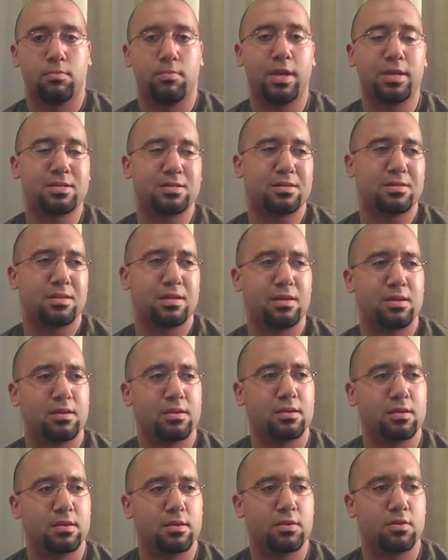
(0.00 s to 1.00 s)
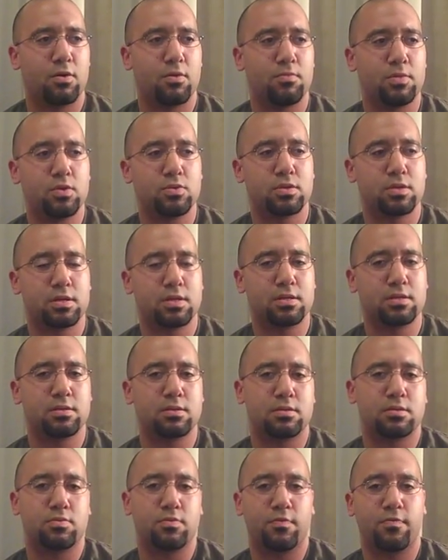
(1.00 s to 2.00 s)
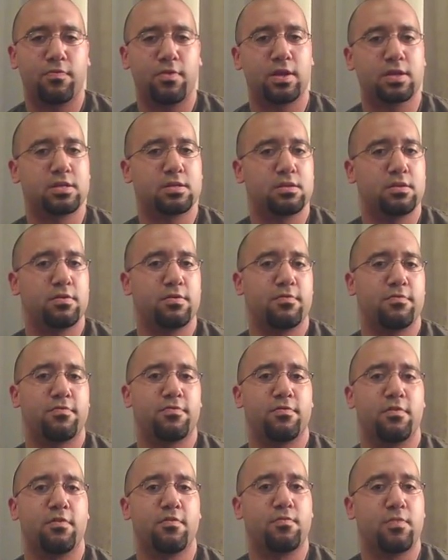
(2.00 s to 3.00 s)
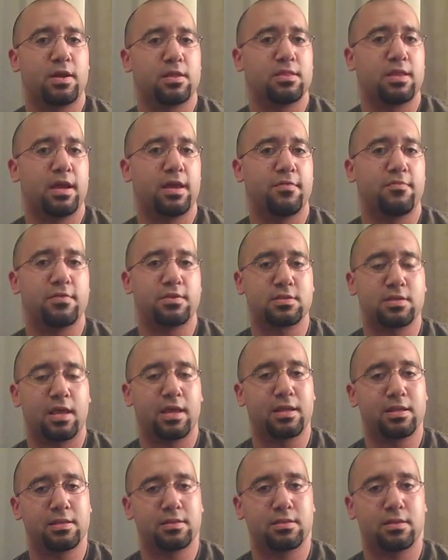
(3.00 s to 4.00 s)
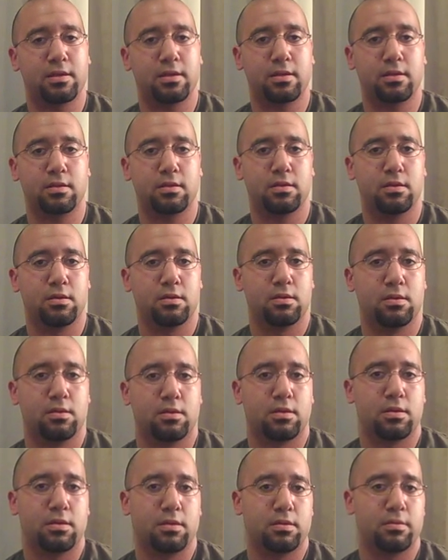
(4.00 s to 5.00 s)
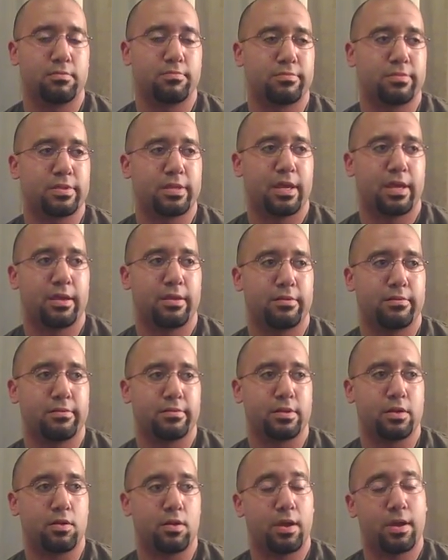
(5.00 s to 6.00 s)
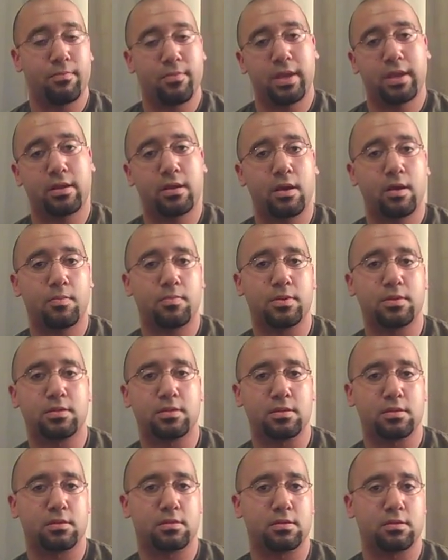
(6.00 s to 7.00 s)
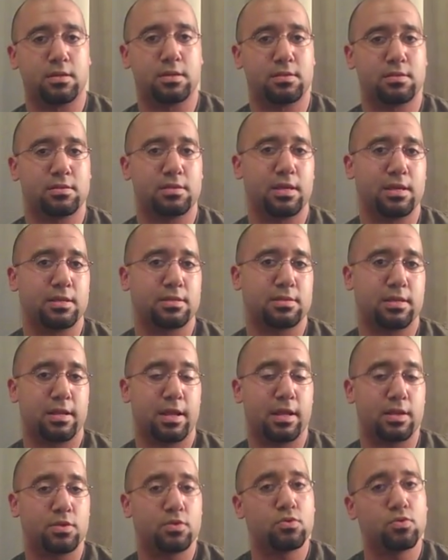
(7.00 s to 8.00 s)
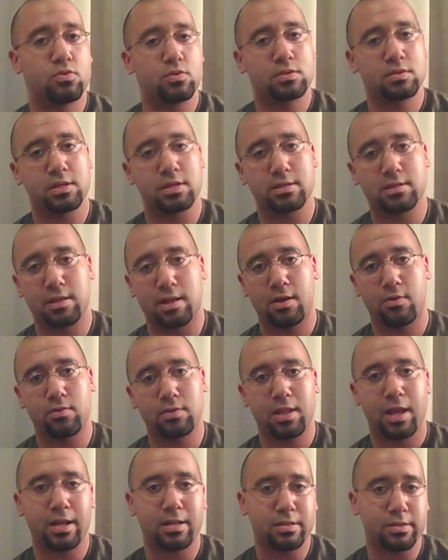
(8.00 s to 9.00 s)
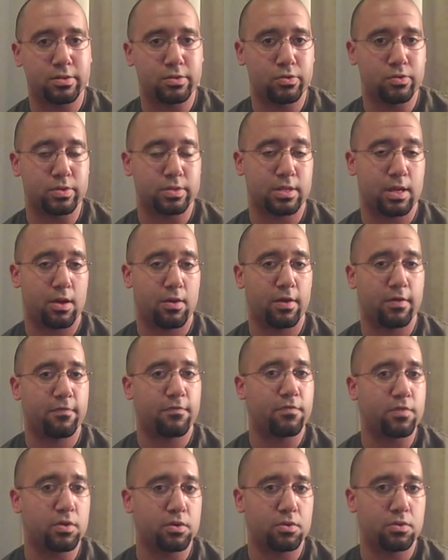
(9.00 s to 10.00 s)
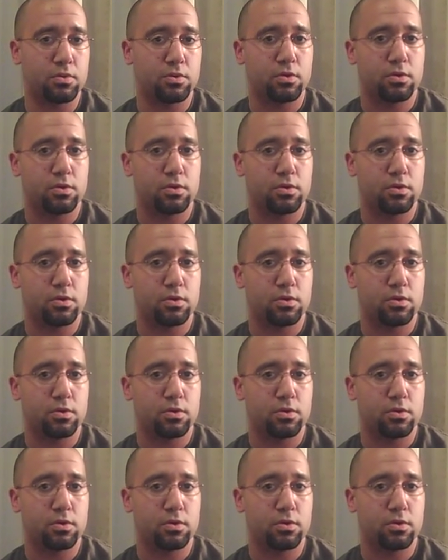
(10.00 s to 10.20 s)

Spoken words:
Basically, music is just a reflection of my life. It's not anything that I make up. It's things that I do. It's things that I would like to do. It's how I feel.